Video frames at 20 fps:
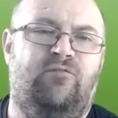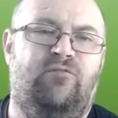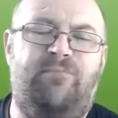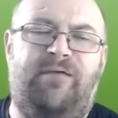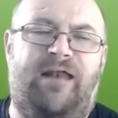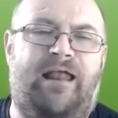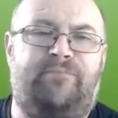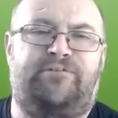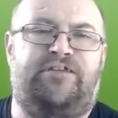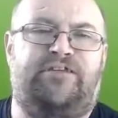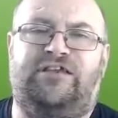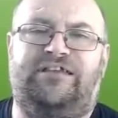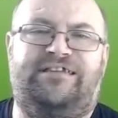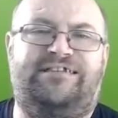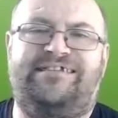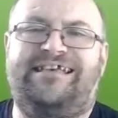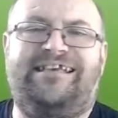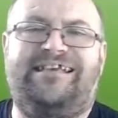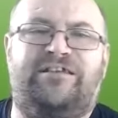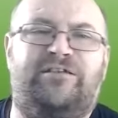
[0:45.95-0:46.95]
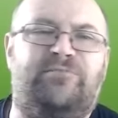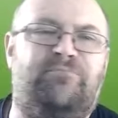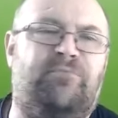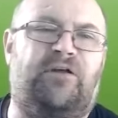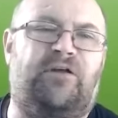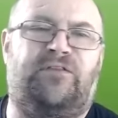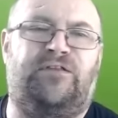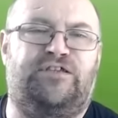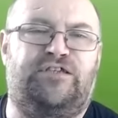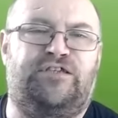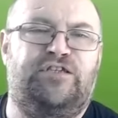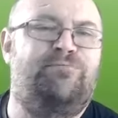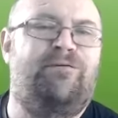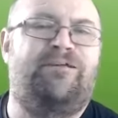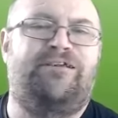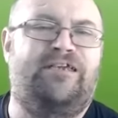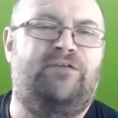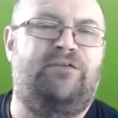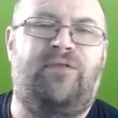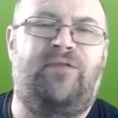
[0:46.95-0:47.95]
we've been absolutely sickened by this,
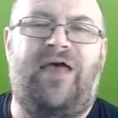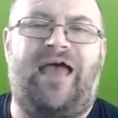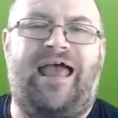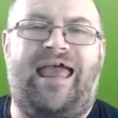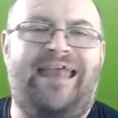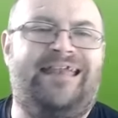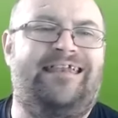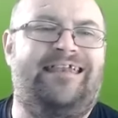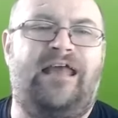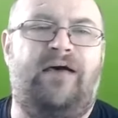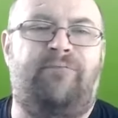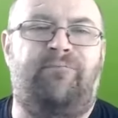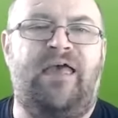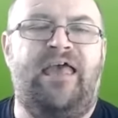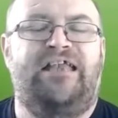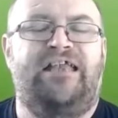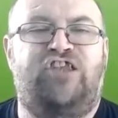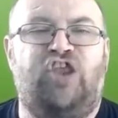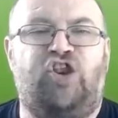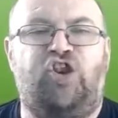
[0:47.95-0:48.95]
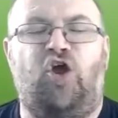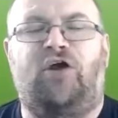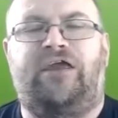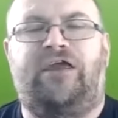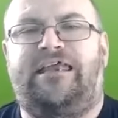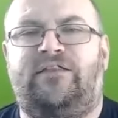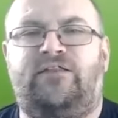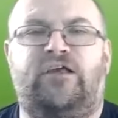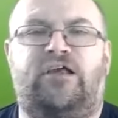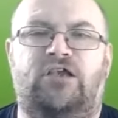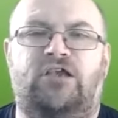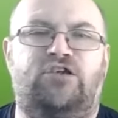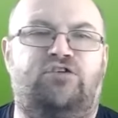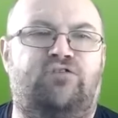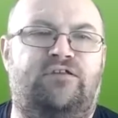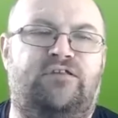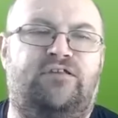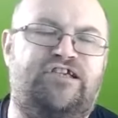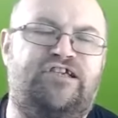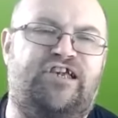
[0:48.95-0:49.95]
especially when that ended up denying the
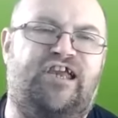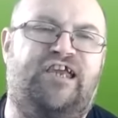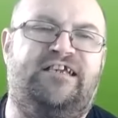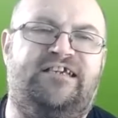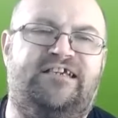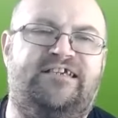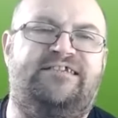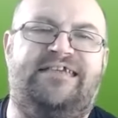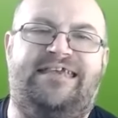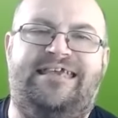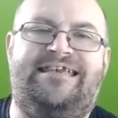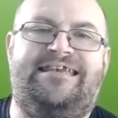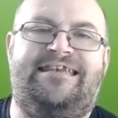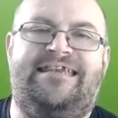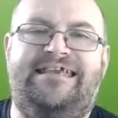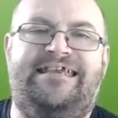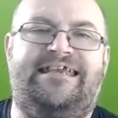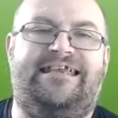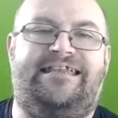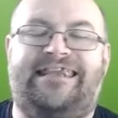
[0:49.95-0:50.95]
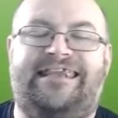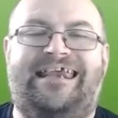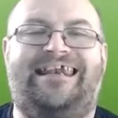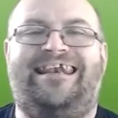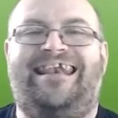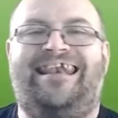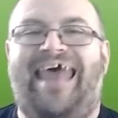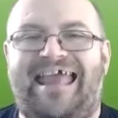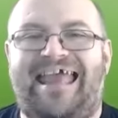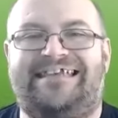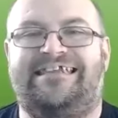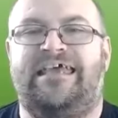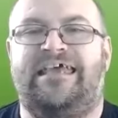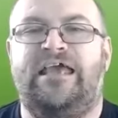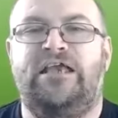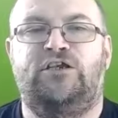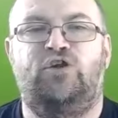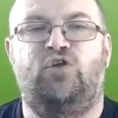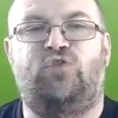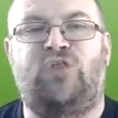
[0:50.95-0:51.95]
country the changes it needed, that it led
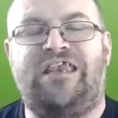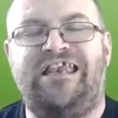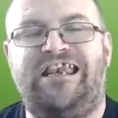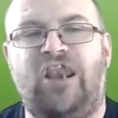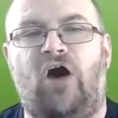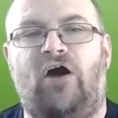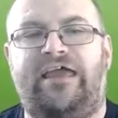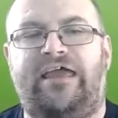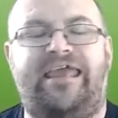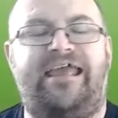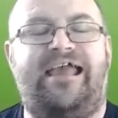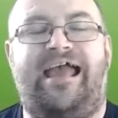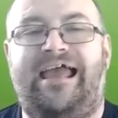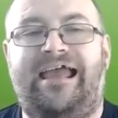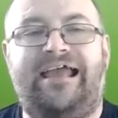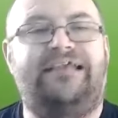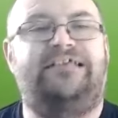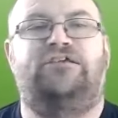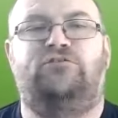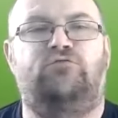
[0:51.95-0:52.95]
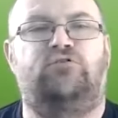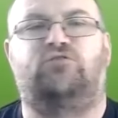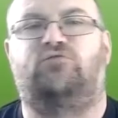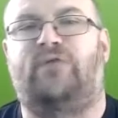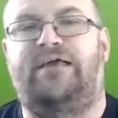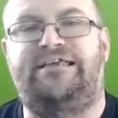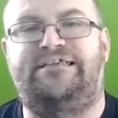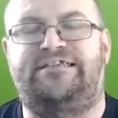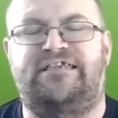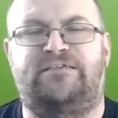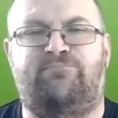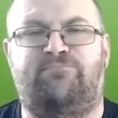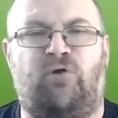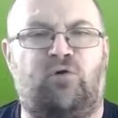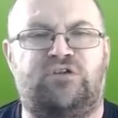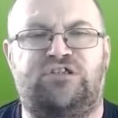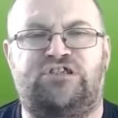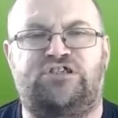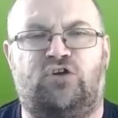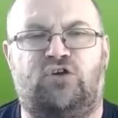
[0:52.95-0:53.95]
to the lying actual racist
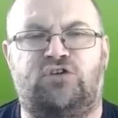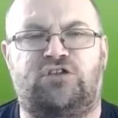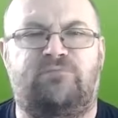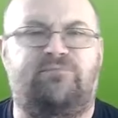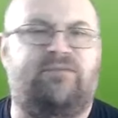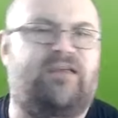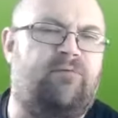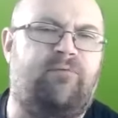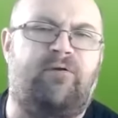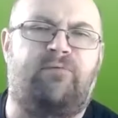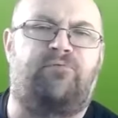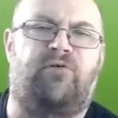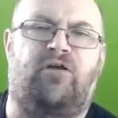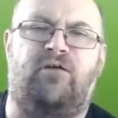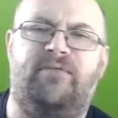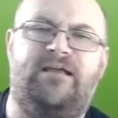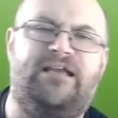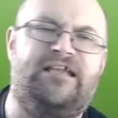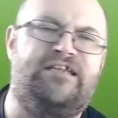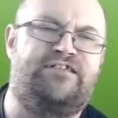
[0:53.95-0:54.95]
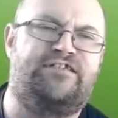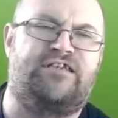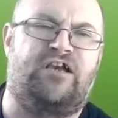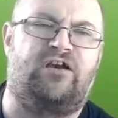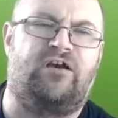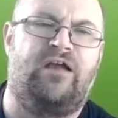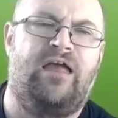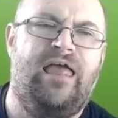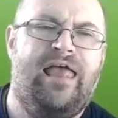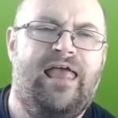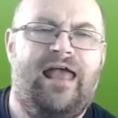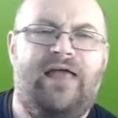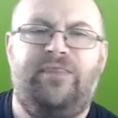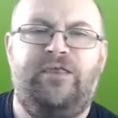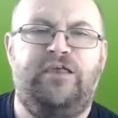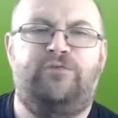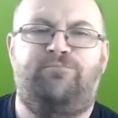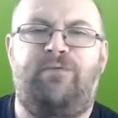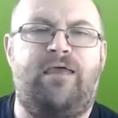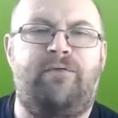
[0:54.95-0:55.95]
Boris Johnson becoming prime minister. And
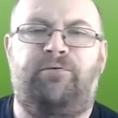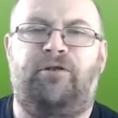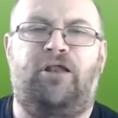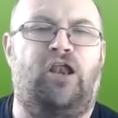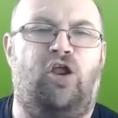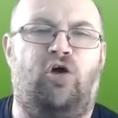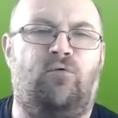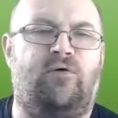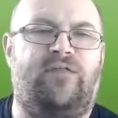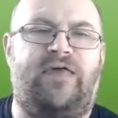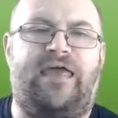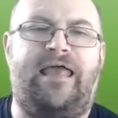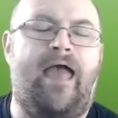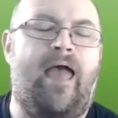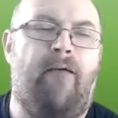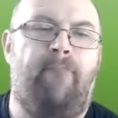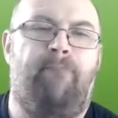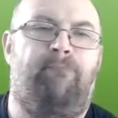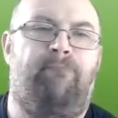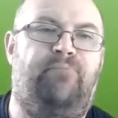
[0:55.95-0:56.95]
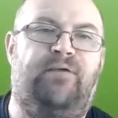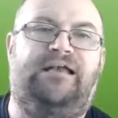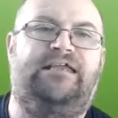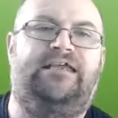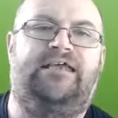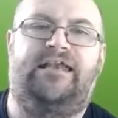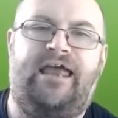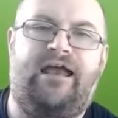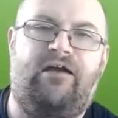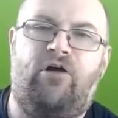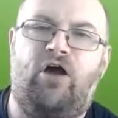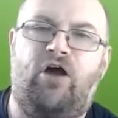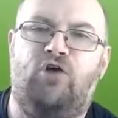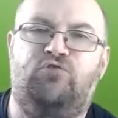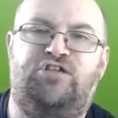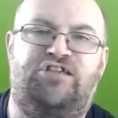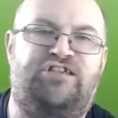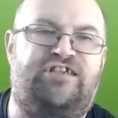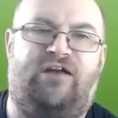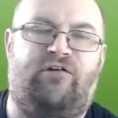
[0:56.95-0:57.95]
these people, along with a
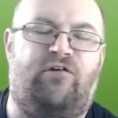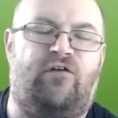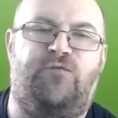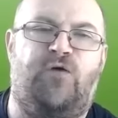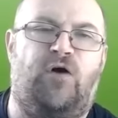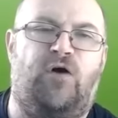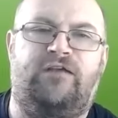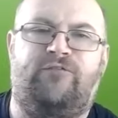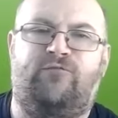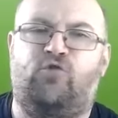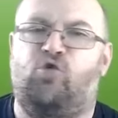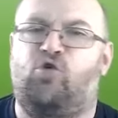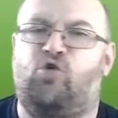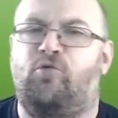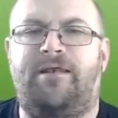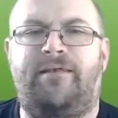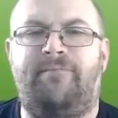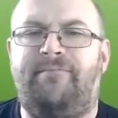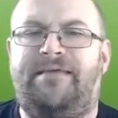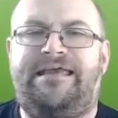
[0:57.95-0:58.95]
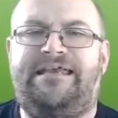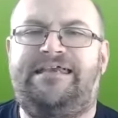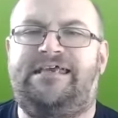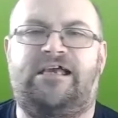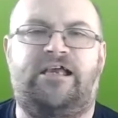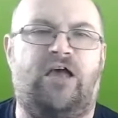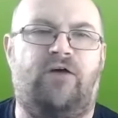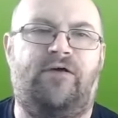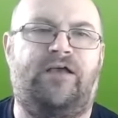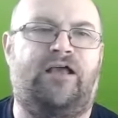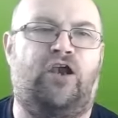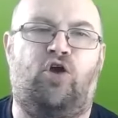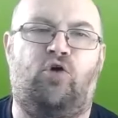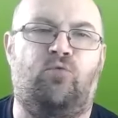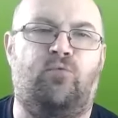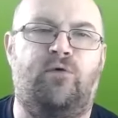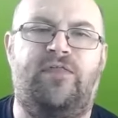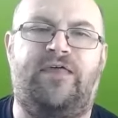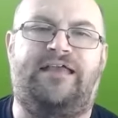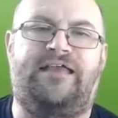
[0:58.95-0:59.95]
billionaire-owned, terrified of Corbyn media going
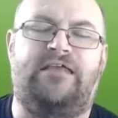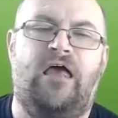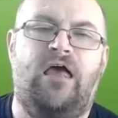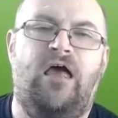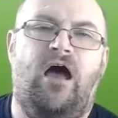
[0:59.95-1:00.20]
along with it,